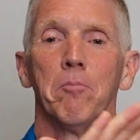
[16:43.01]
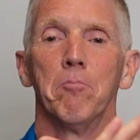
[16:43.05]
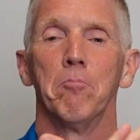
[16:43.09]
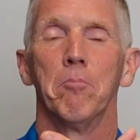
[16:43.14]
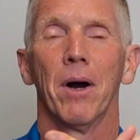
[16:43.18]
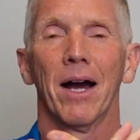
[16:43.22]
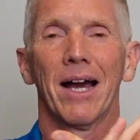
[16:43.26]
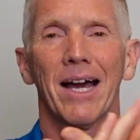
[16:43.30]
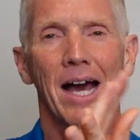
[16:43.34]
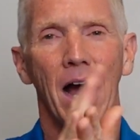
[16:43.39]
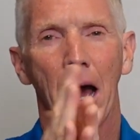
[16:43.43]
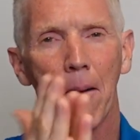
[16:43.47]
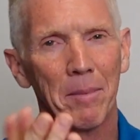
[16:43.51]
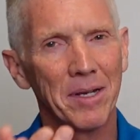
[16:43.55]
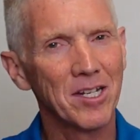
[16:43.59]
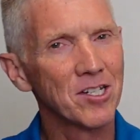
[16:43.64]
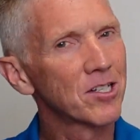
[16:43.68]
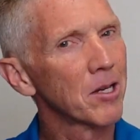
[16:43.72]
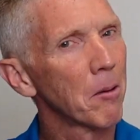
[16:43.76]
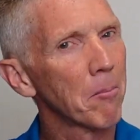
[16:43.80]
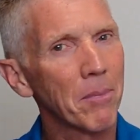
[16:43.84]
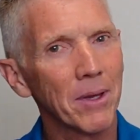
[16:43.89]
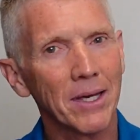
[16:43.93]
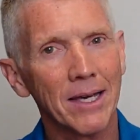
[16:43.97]
becoming
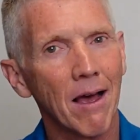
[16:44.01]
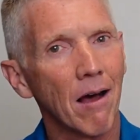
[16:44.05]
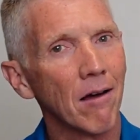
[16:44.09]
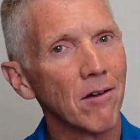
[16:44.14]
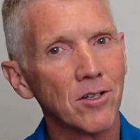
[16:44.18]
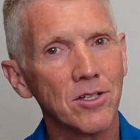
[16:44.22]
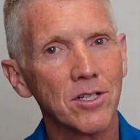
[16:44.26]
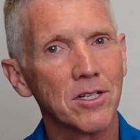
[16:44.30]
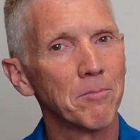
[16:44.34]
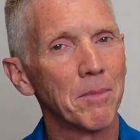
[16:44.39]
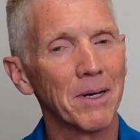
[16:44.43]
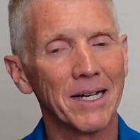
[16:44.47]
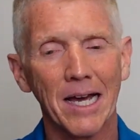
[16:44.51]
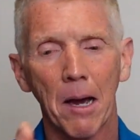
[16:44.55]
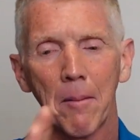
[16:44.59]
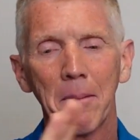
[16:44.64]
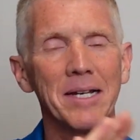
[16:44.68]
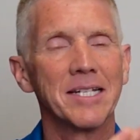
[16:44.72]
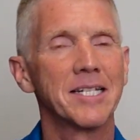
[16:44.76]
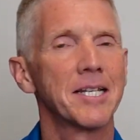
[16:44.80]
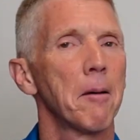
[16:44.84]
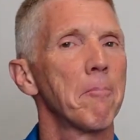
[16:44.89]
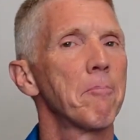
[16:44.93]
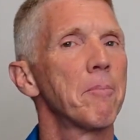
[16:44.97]
something else,
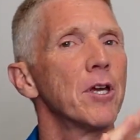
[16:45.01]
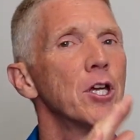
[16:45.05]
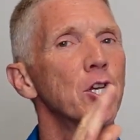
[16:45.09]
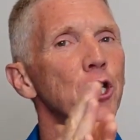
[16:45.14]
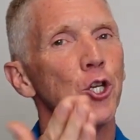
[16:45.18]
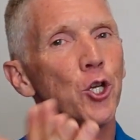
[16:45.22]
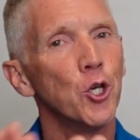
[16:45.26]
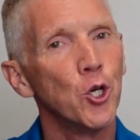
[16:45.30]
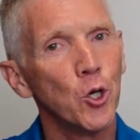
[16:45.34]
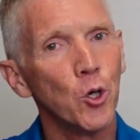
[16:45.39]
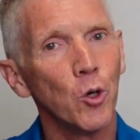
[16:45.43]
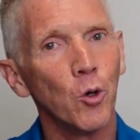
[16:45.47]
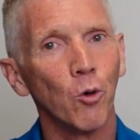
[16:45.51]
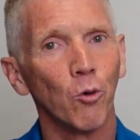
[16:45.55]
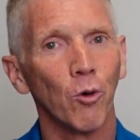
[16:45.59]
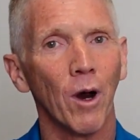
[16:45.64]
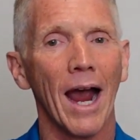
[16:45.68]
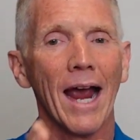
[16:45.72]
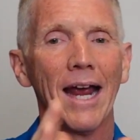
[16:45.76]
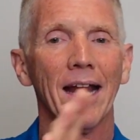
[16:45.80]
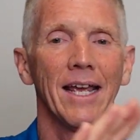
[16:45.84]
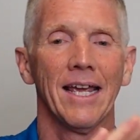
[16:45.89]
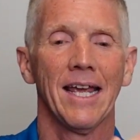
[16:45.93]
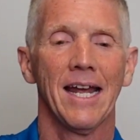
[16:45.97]
becoming something new,
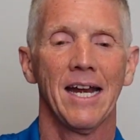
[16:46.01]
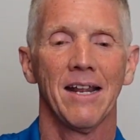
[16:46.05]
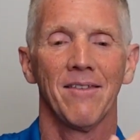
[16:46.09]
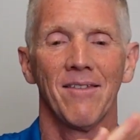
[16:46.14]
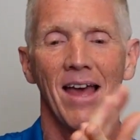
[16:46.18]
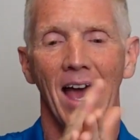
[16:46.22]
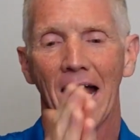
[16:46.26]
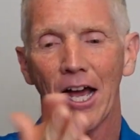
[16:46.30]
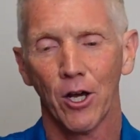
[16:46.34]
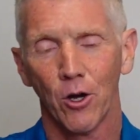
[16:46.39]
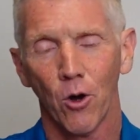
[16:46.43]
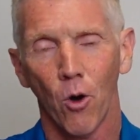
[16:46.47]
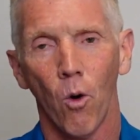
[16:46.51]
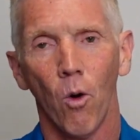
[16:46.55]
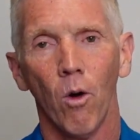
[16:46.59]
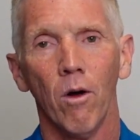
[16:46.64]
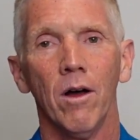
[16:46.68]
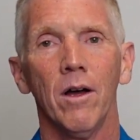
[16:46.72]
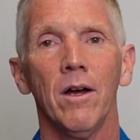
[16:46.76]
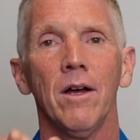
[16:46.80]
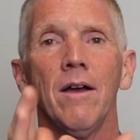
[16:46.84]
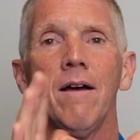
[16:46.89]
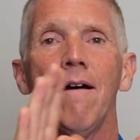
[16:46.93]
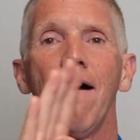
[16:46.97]
right? Hitting that
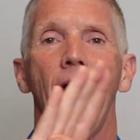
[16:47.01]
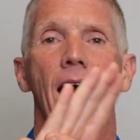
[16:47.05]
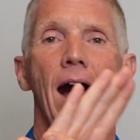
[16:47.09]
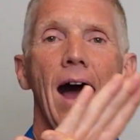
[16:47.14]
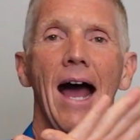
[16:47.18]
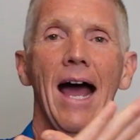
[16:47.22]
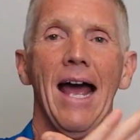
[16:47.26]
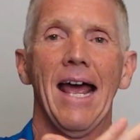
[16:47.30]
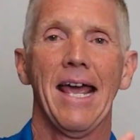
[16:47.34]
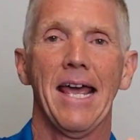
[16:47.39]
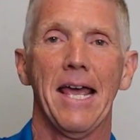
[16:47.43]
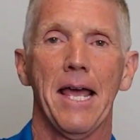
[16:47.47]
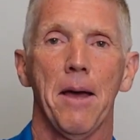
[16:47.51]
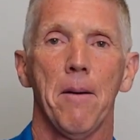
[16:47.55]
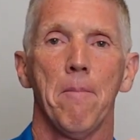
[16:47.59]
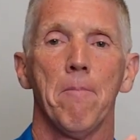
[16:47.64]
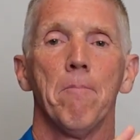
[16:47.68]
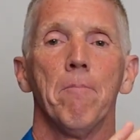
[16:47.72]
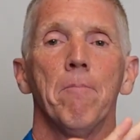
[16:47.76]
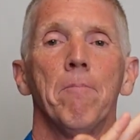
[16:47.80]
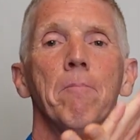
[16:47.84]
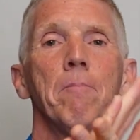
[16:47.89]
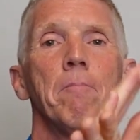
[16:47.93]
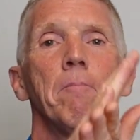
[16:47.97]
goal. I
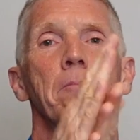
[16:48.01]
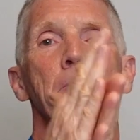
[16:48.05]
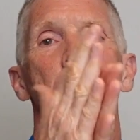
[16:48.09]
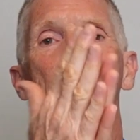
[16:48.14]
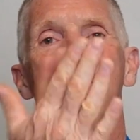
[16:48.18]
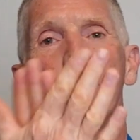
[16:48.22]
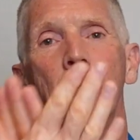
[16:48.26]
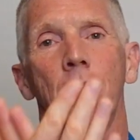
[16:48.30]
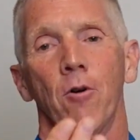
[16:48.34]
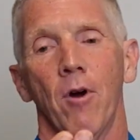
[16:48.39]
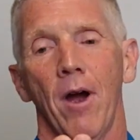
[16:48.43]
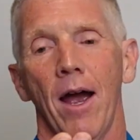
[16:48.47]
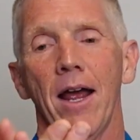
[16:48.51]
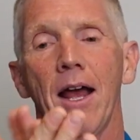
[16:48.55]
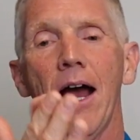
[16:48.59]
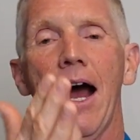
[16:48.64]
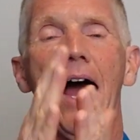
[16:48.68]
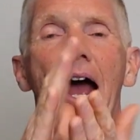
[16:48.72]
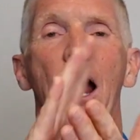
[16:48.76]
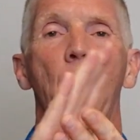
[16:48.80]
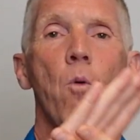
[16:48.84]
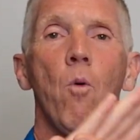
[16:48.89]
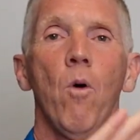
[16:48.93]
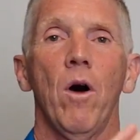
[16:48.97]
am, I,
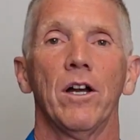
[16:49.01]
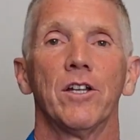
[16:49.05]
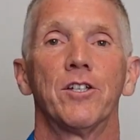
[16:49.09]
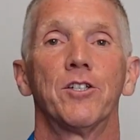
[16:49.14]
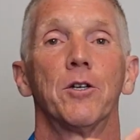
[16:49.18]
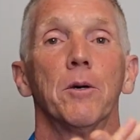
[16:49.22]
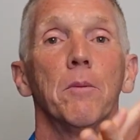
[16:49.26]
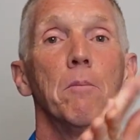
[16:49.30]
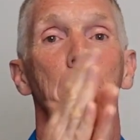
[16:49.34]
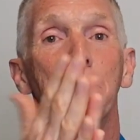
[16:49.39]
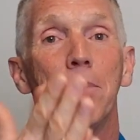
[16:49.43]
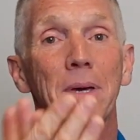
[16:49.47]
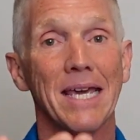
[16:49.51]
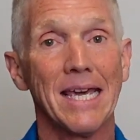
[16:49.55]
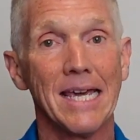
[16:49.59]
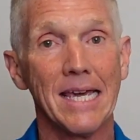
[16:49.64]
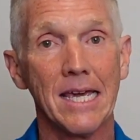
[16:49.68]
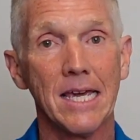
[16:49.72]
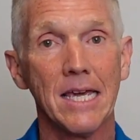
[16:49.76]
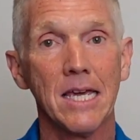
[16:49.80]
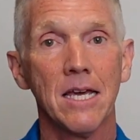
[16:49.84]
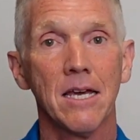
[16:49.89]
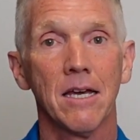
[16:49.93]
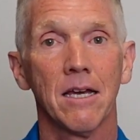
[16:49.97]
I want to
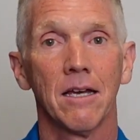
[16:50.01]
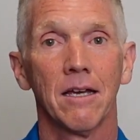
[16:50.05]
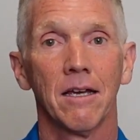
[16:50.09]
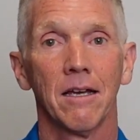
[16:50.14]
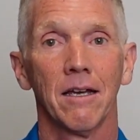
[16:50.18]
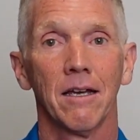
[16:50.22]
be